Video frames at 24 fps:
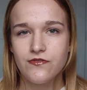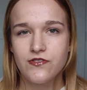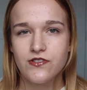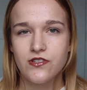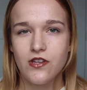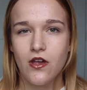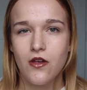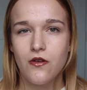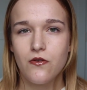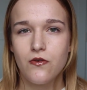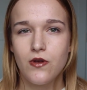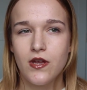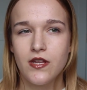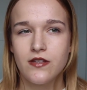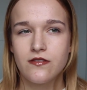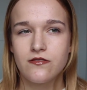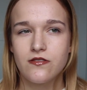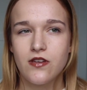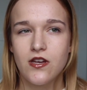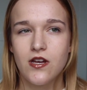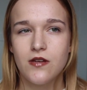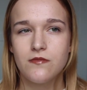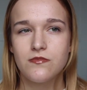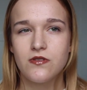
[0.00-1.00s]
So in
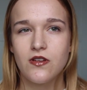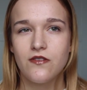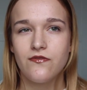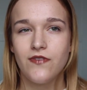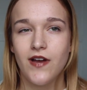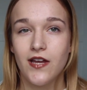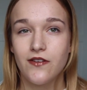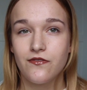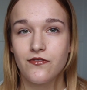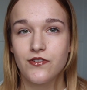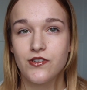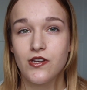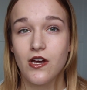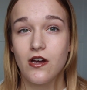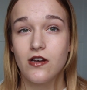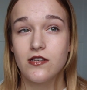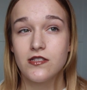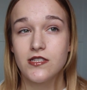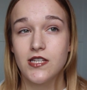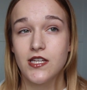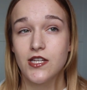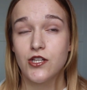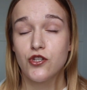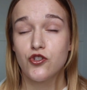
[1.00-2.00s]
terms of
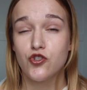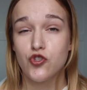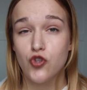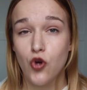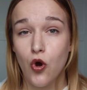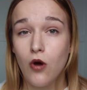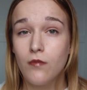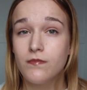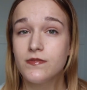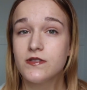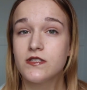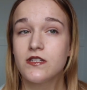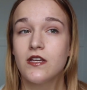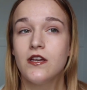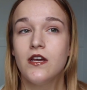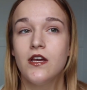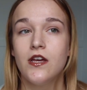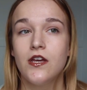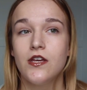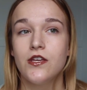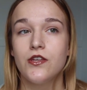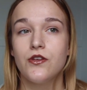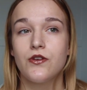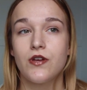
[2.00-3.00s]
advertising jobs,
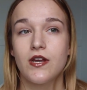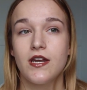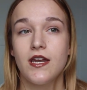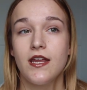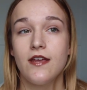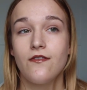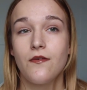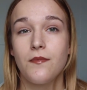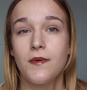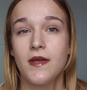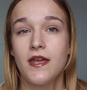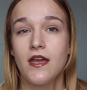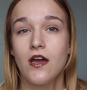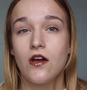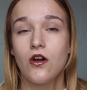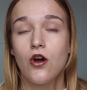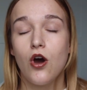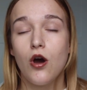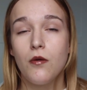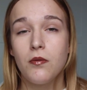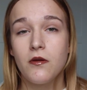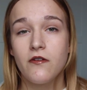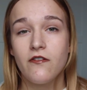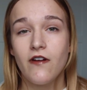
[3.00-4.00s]
you can either be a
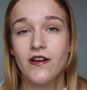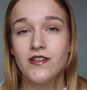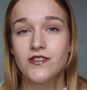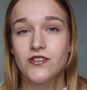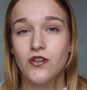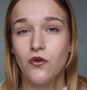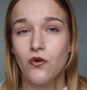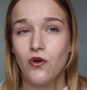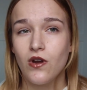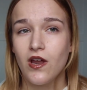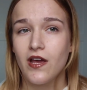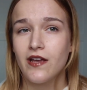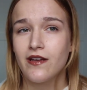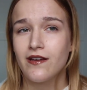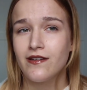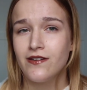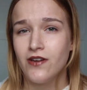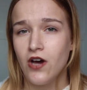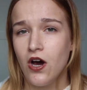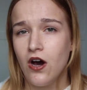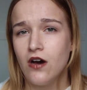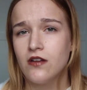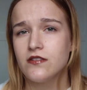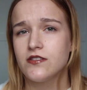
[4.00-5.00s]
copywriter or like an
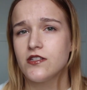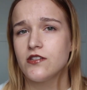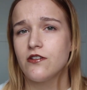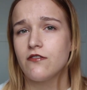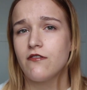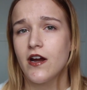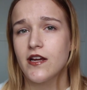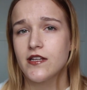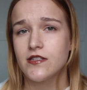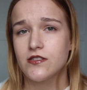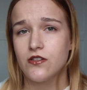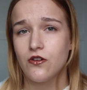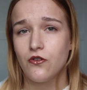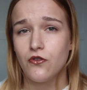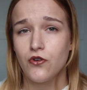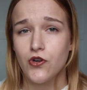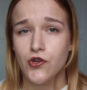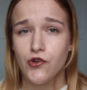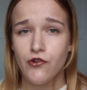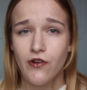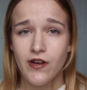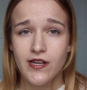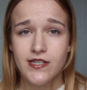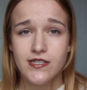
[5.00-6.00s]
art director or a
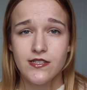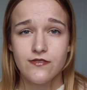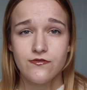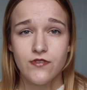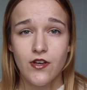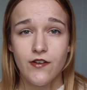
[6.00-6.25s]
creative